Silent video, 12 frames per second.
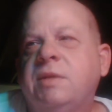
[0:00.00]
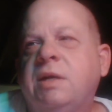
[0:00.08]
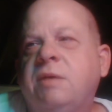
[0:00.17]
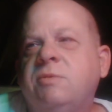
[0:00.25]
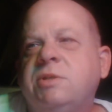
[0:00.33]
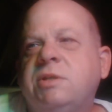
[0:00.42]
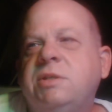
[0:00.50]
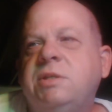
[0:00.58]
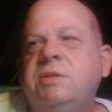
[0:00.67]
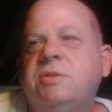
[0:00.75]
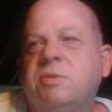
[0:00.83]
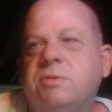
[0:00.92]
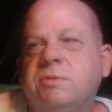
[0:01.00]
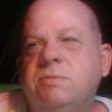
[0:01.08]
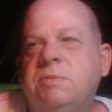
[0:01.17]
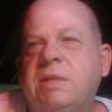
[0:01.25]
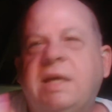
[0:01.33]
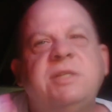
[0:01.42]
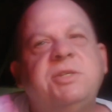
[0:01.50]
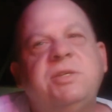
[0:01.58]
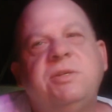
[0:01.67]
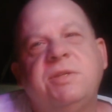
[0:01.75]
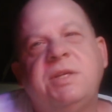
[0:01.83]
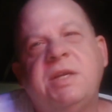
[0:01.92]
That was a diesel. Last
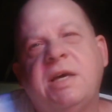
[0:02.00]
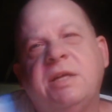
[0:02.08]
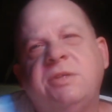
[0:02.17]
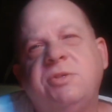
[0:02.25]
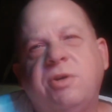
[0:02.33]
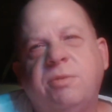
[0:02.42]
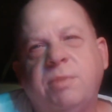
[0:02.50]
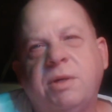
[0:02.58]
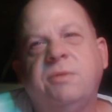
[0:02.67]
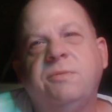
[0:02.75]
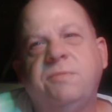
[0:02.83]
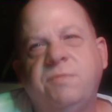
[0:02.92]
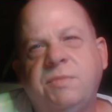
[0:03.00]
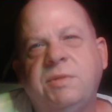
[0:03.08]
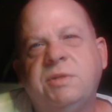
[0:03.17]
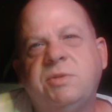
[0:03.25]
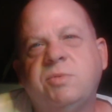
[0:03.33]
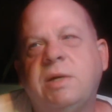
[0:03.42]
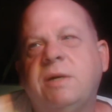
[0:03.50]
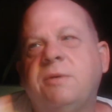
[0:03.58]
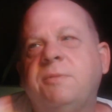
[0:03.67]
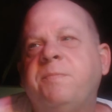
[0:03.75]
year, the non-turbo as well.